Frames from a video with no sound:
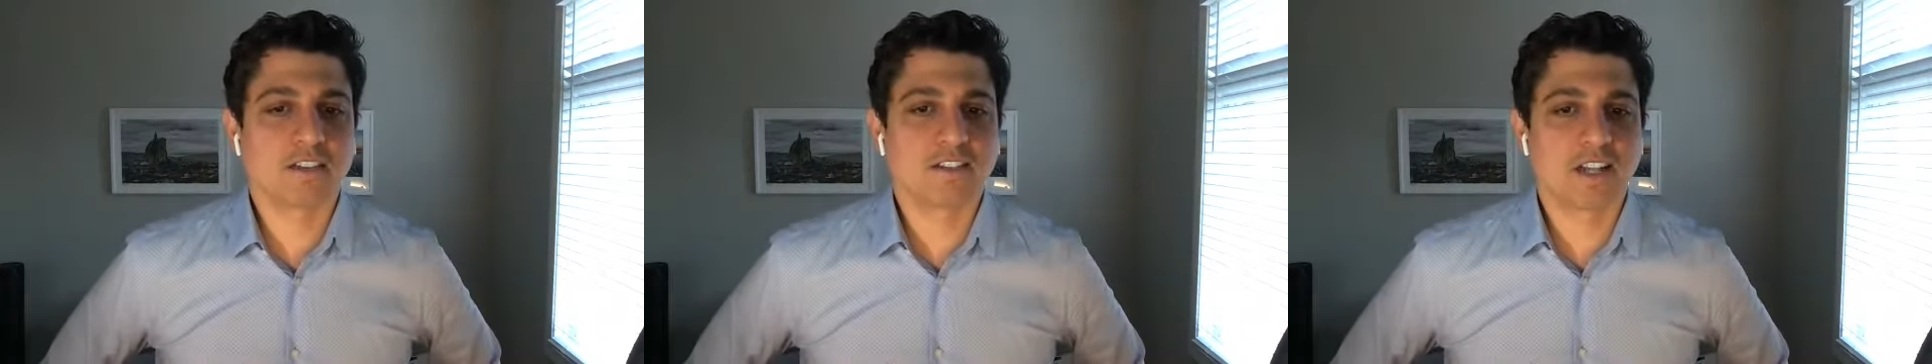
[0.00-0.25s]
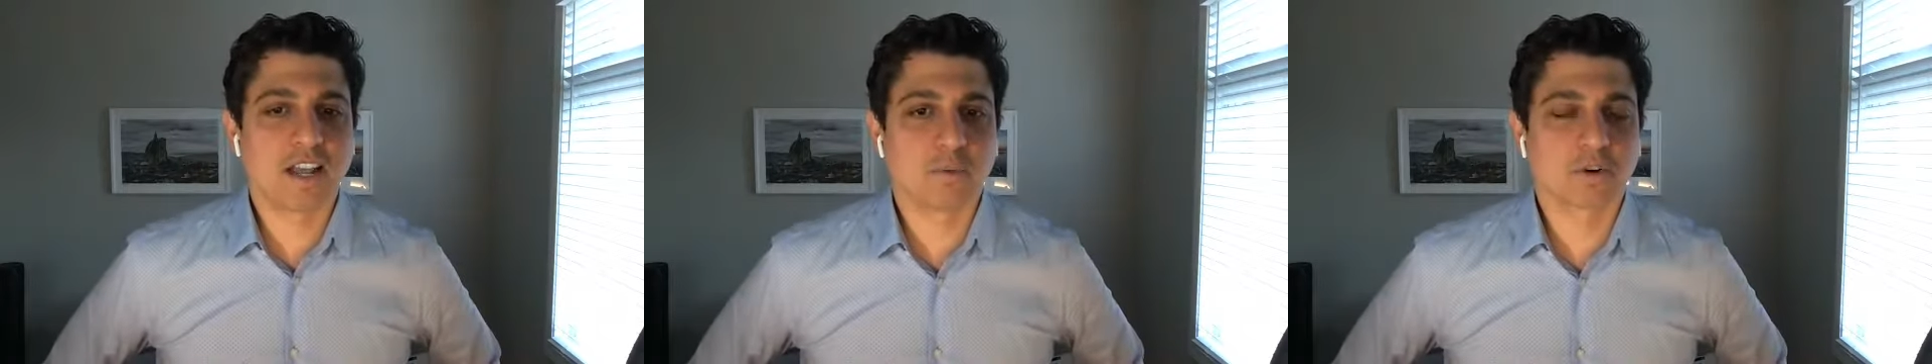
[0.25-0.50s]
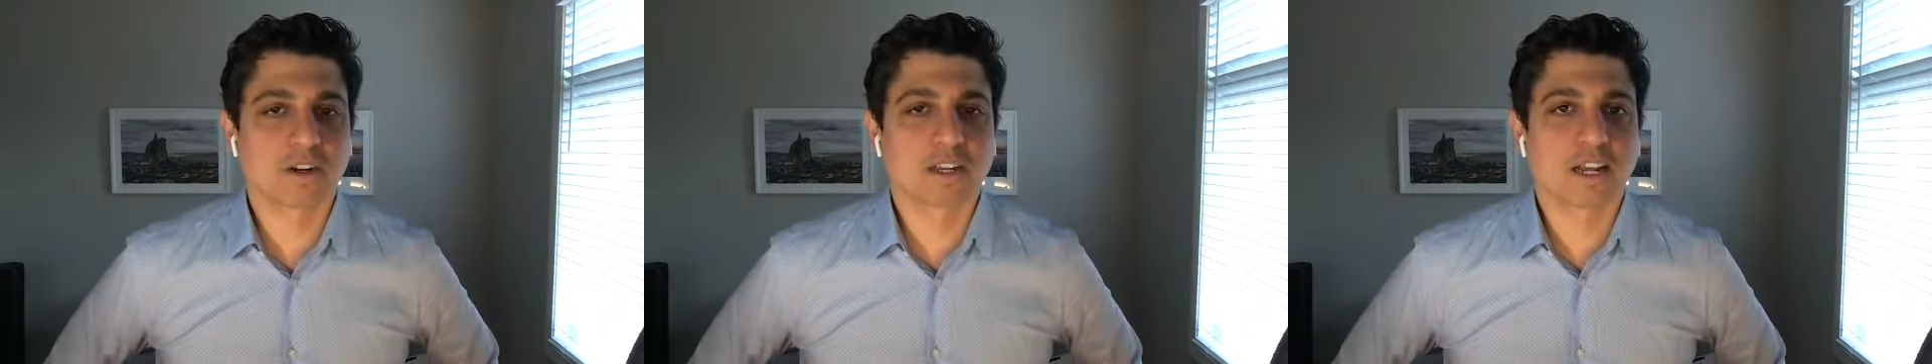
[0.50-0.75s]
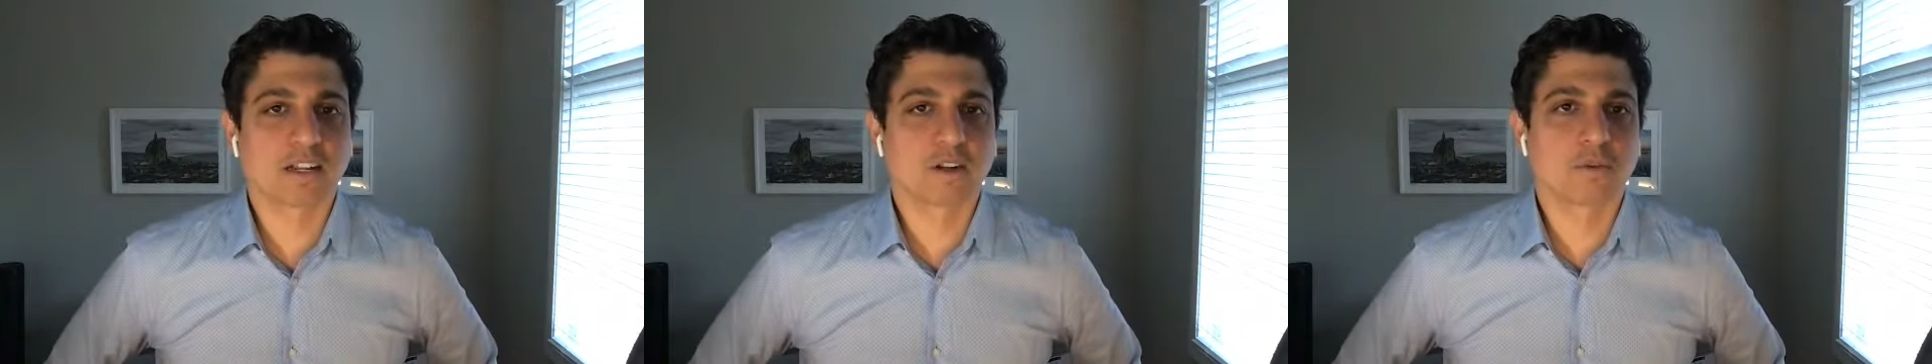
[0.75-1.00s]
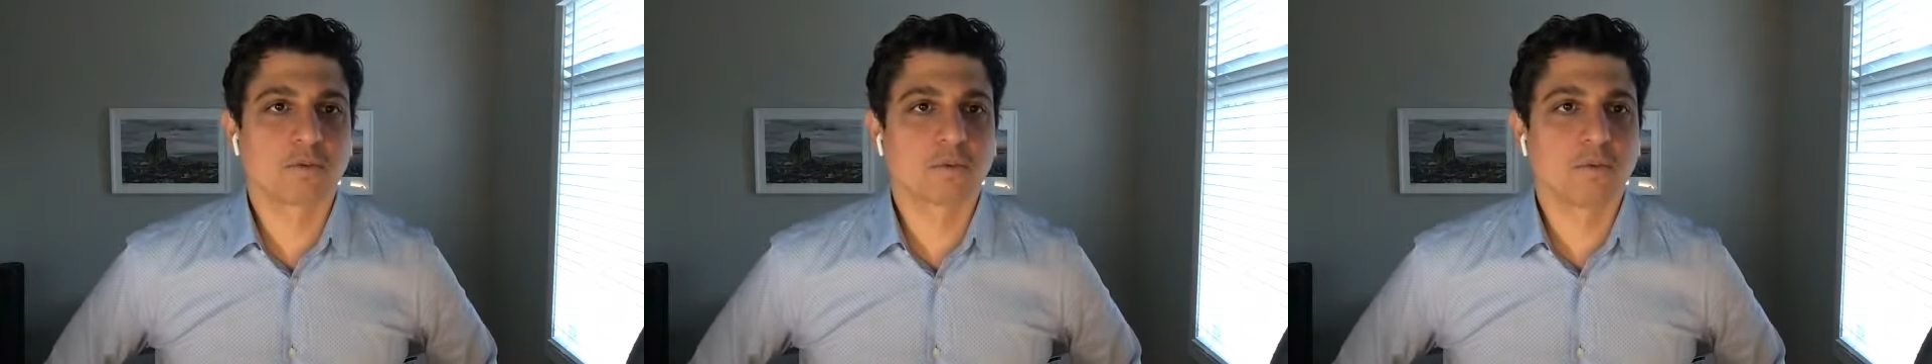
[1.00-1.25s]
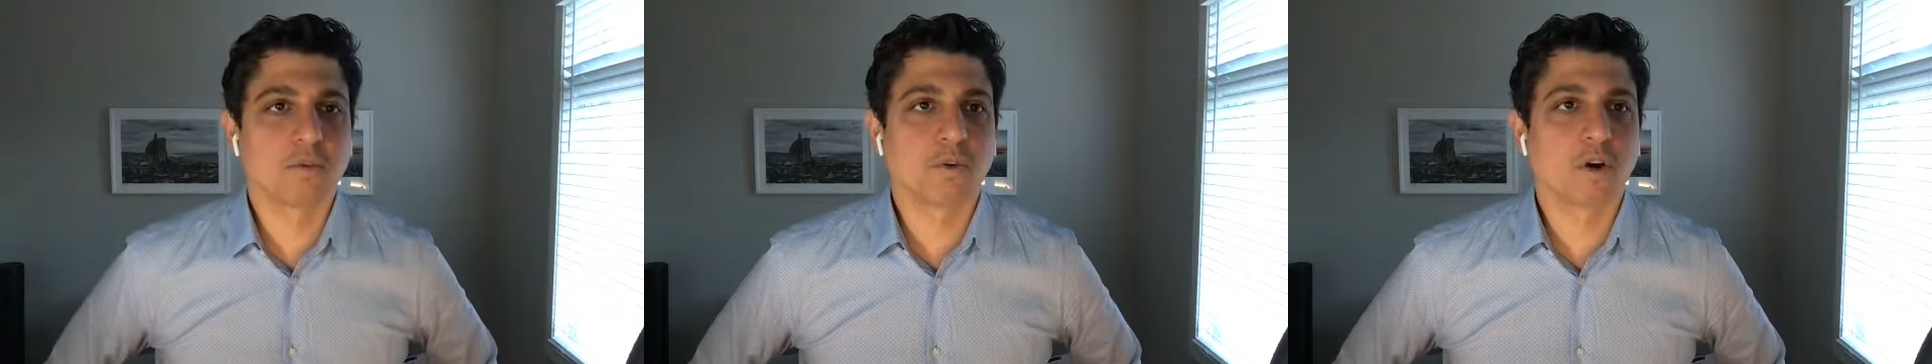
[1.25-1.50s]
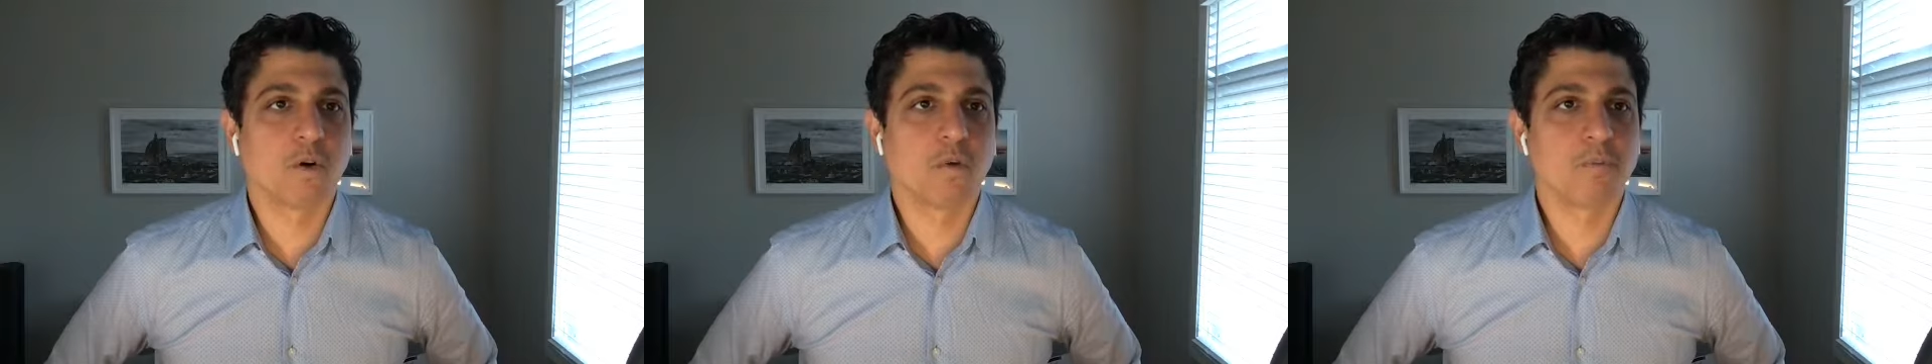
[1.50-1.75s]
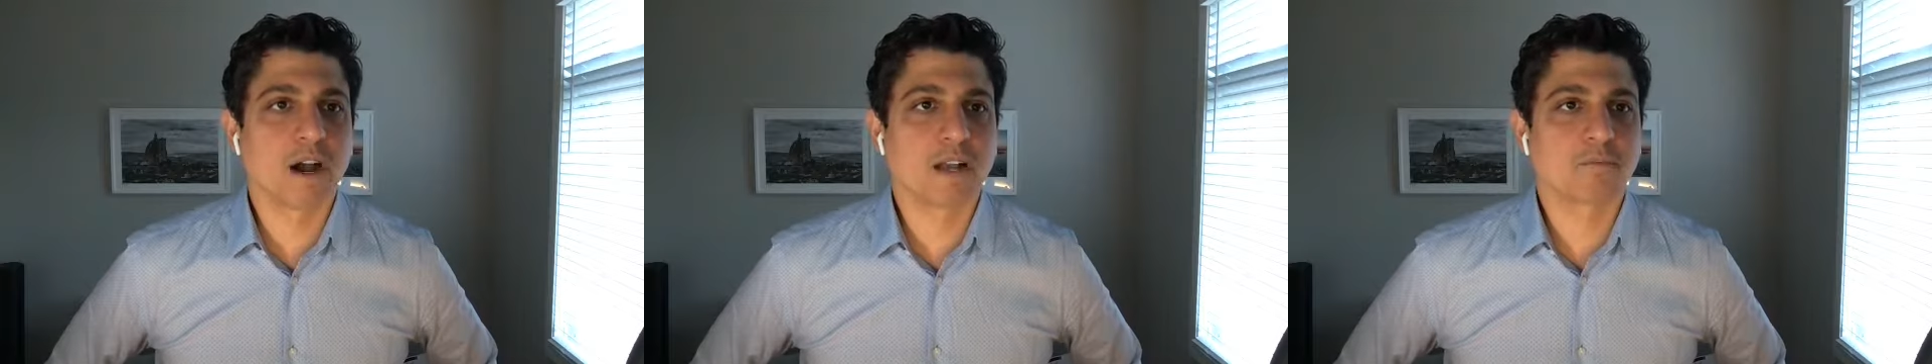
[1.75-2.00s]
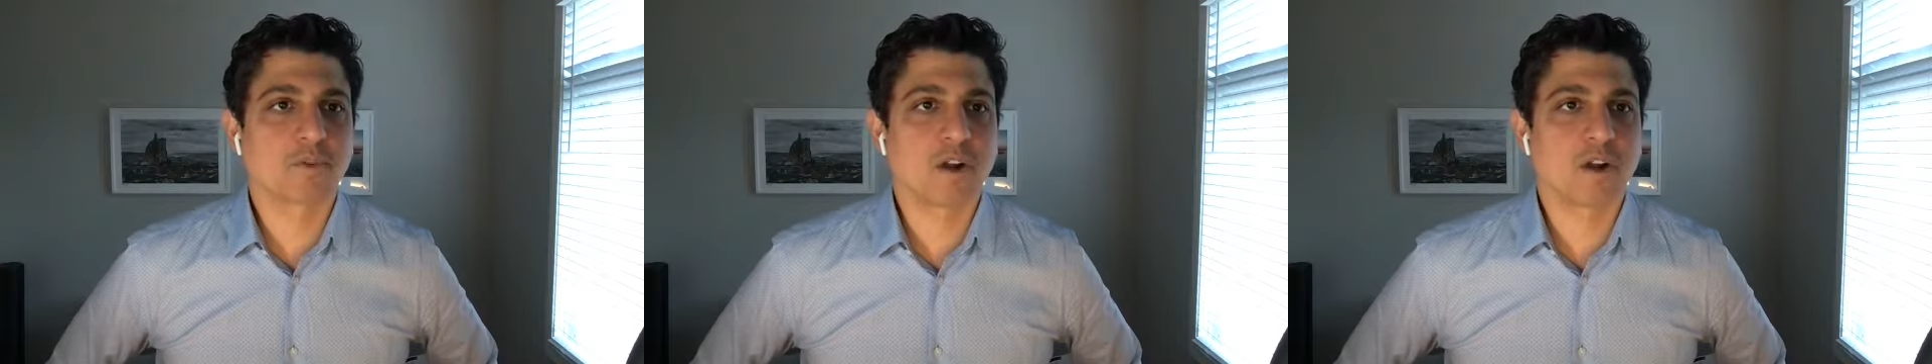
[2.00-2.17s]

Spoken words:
today we're going to kind of go through the home buying